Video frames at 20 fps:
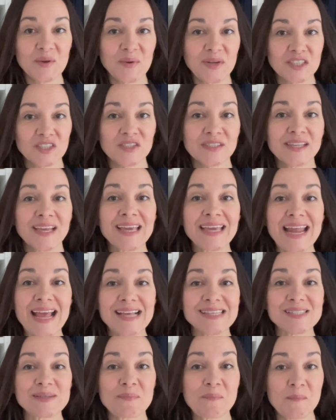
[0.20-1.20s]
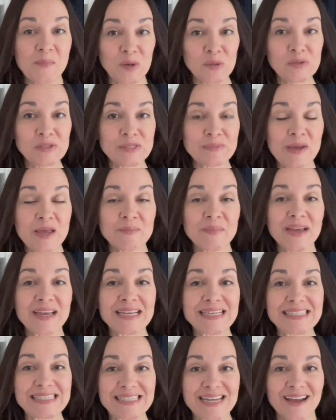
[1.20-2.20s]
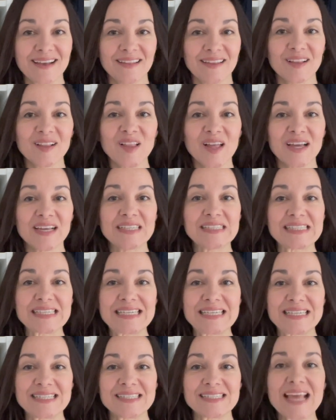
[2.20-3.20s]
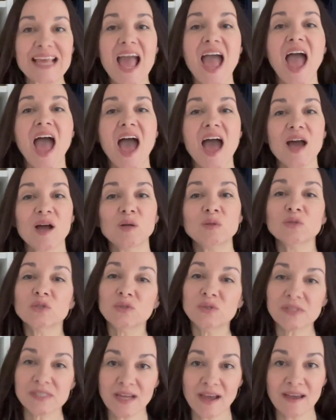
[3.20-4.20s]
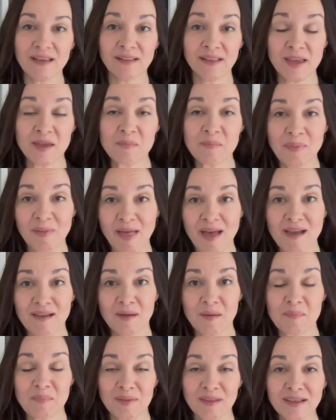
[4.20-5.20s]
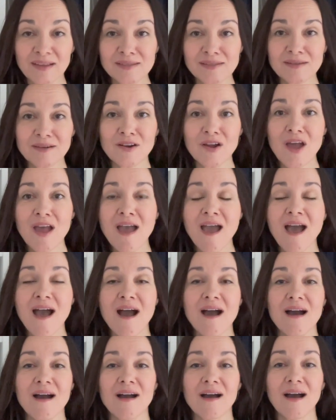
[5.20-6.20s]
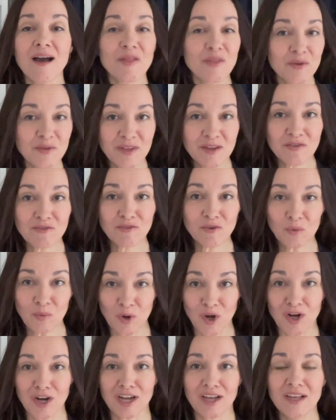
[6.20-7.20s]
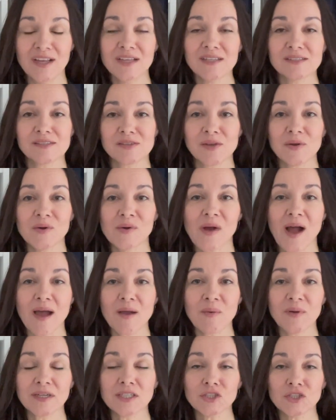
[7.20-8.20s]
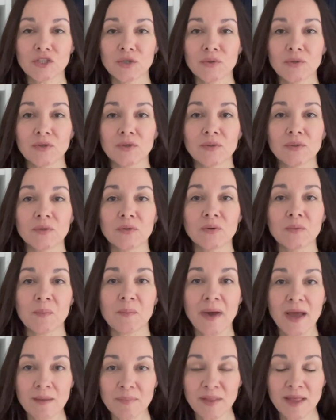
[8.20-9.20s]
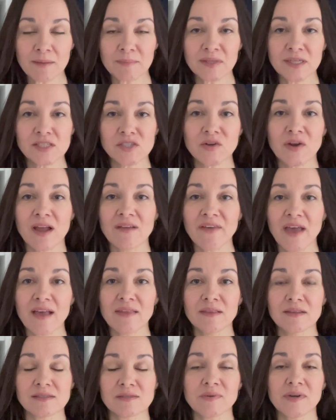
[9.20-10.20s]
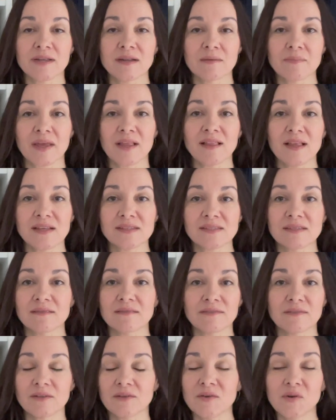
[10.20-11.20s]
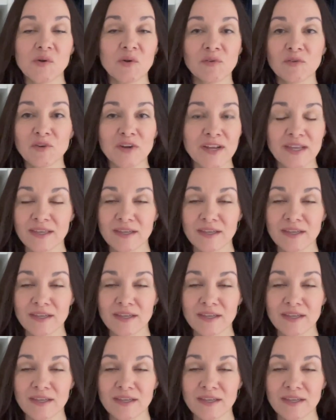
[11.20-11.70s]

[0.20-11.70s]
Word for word: questions I get asked most by my styling clients is how to style a black blazer other than for work. So I want to show you my black blazer. I've had this one in my closet for over 8